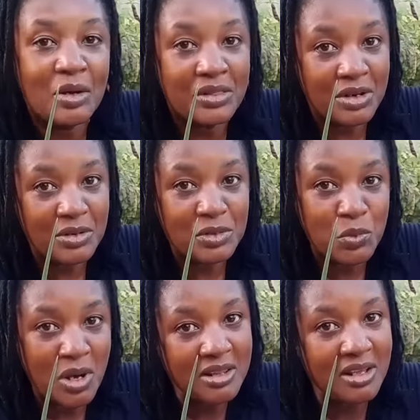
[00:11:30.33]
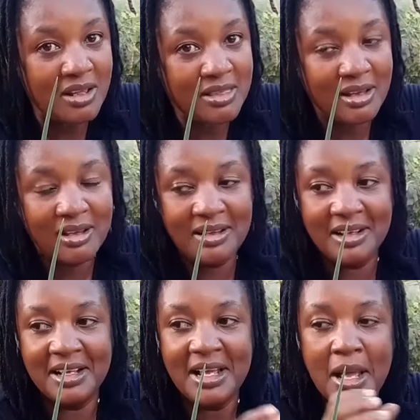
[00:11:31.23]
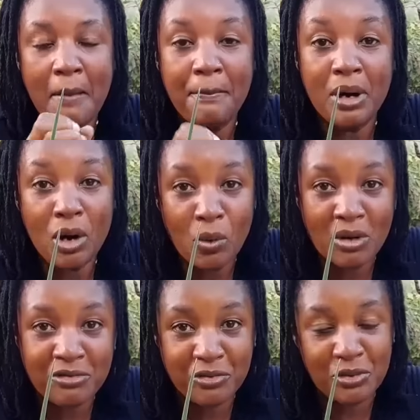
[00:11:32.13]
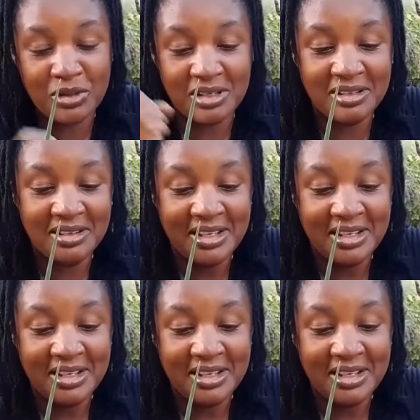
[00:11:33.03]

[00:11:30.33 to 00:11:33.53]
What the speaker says: There is one other powerful